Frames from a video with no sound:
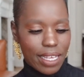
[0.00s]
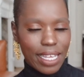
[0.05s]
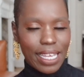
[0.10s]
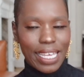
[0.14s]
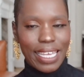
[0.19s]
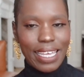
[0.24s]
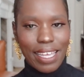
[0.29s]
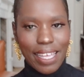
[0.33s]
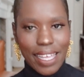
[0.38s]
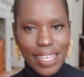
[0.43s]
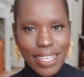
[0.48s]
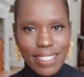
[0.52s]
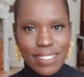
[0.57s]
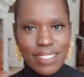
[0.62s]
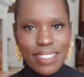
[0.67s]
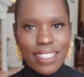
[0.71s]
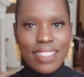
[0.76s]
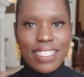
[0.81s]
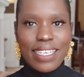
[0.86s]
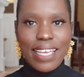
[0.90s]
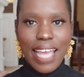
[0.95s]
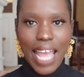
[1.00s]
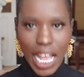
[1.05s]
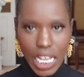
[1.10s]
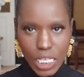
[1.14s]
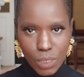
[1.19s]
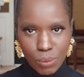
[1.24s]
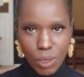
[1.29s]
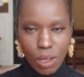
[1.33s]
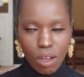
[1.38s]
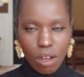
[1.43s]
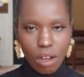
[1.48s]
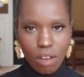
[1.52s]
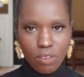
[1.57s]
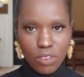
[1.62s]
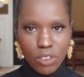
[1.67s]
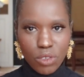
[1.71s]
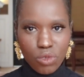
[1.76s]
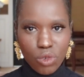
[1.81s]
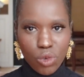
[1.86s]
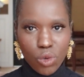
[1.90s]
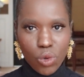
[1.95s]
He is the expert
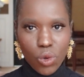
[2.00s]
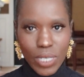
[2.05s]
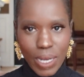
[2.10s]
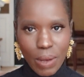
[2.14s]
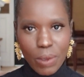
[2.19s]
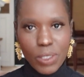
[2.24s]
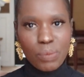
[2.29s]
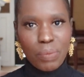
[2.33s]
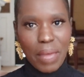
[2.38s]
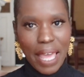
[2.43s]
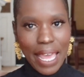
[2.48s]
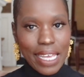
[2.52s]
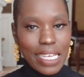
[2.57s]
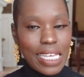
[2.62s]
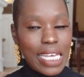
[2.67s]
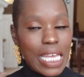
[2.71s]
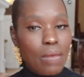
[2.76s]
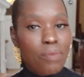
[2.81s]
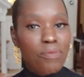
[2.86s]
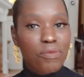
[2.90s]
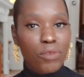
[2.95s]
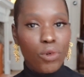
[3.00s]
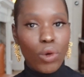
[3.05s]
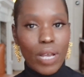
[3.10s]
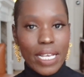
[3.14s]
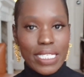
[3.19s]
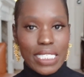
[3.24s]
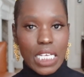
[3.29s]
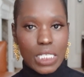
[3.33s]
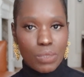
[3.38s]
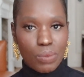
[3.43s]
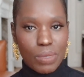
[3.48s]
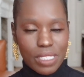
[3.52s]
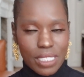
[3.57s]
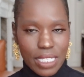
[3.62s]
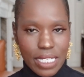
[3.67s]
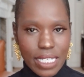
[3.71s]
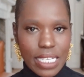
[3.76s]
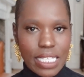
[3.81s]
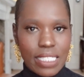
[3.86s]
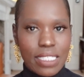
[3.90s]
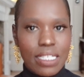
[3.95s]
after all, and I was paying him for his
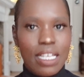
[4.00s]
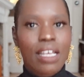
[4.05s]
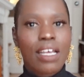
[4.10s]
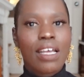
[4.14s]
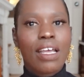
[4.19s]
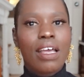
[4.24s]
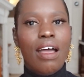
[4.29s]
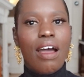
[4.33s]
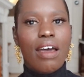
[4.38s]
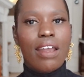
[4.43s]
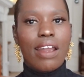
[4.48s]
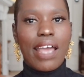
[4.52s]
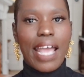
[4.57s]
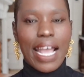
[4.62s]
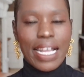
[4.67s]
expertise, and I